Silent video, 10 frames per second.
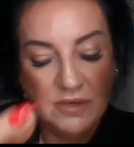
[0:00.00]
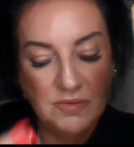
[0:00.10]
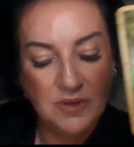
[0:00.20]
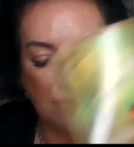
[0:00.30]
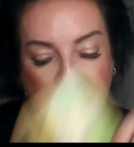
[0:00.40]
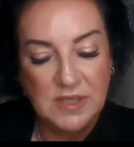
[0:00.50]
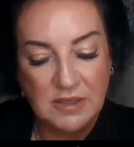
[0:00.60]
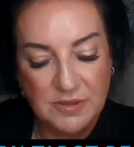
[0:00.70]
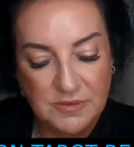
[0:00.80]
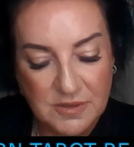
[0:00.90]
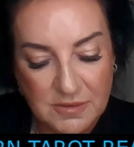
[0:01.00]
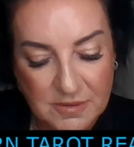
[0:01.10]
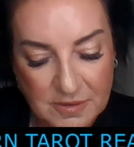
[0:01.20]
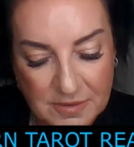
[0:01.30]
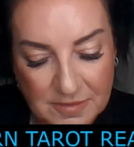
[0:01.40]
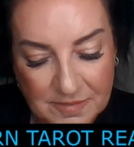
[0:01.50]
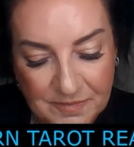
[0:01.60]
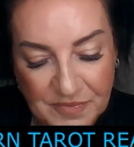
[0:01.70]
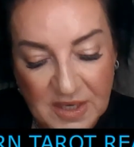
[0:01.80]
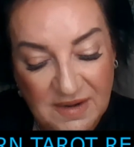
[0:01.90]
though, with those downloads.
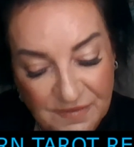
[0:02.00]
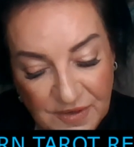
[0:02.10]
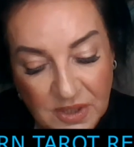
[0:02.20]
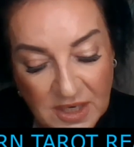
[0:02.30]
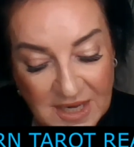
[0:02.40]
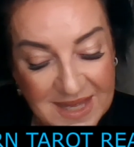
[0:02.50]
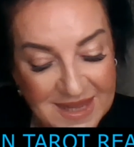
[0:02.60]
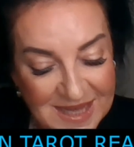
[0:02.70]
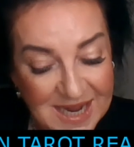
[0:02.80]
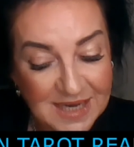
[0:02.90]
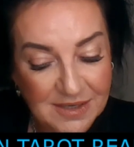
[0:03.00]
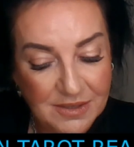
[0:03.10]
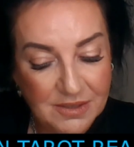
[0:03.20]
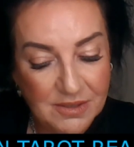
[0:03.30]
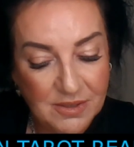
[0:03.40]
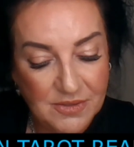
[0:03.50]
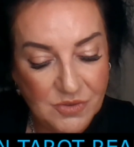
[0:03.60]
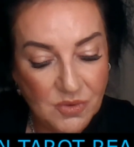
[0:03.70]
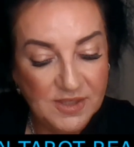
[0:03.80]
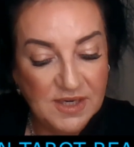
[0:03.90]
And I feel like that is
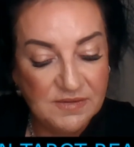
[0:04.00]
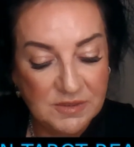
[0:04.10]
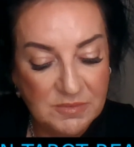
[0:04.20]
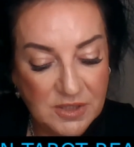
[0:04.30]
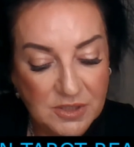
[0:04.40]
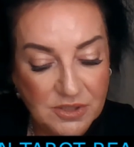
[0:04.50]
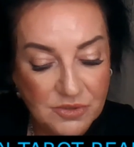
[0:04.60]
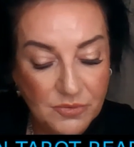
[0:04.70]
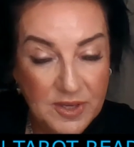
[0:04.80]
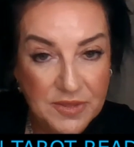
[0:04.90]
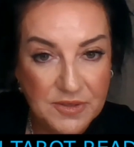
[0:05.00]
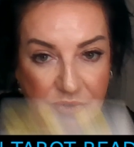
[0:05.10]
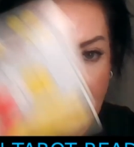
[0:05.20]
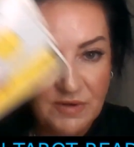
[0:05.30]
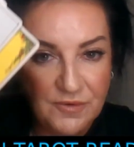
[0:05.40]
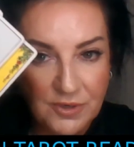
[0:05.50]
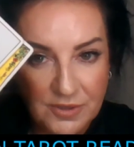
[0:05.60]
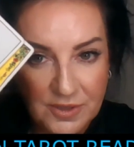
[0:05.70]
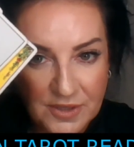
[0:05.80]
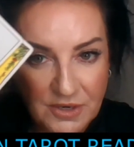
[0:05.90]
going to have something to do with this
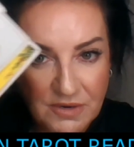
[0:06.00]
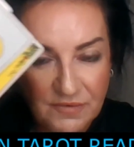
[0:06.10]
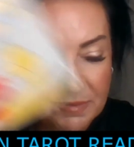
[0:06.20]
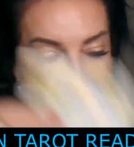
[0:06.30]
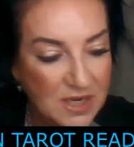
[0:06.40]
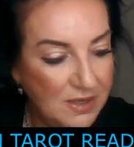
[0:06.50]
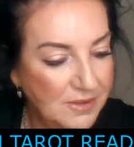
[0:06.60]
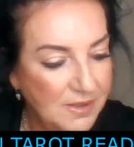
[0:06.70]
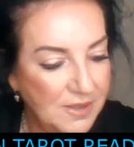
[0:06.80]
windfall that you have coming in.